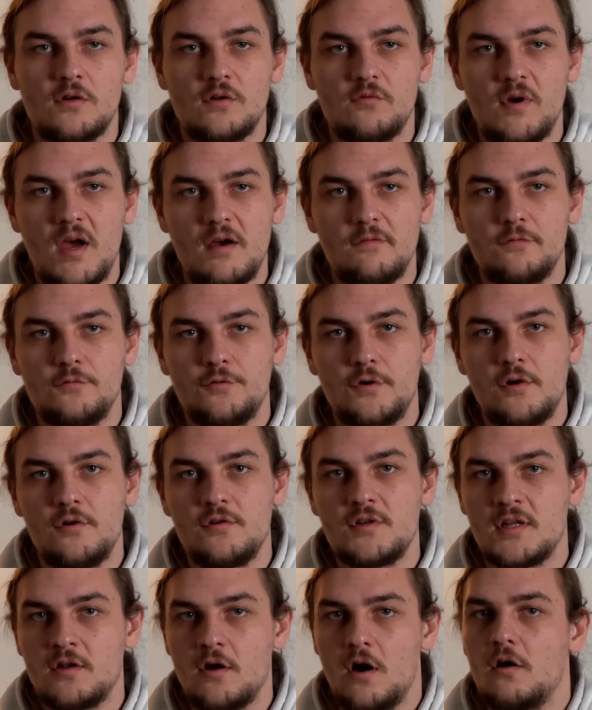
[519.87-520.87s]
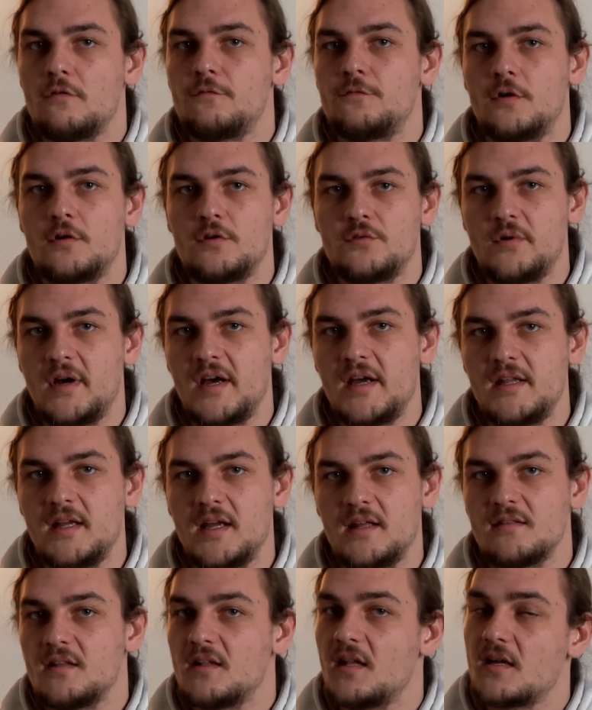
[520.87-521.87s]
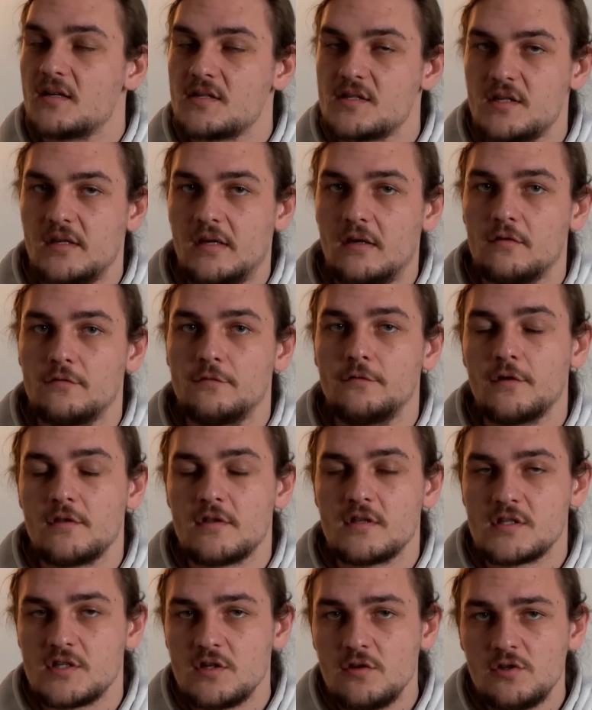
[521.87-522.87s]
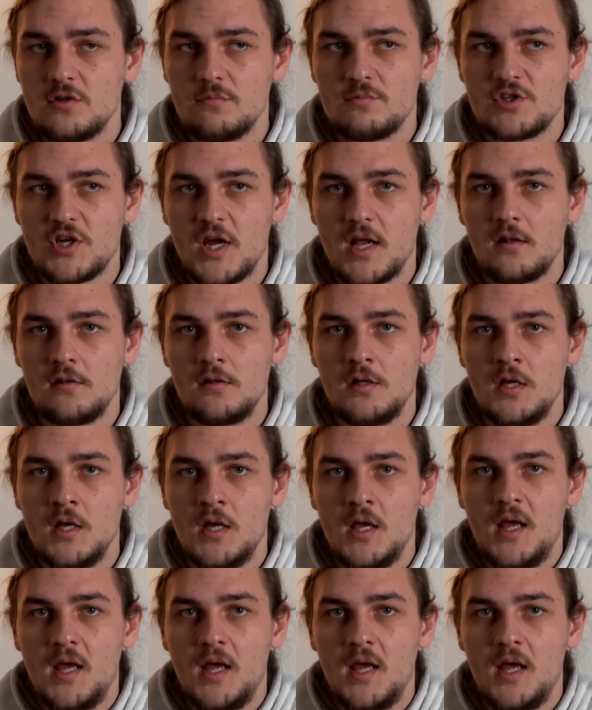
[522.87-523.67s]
gravel road and off-road riding in the last year for this YouTube channel.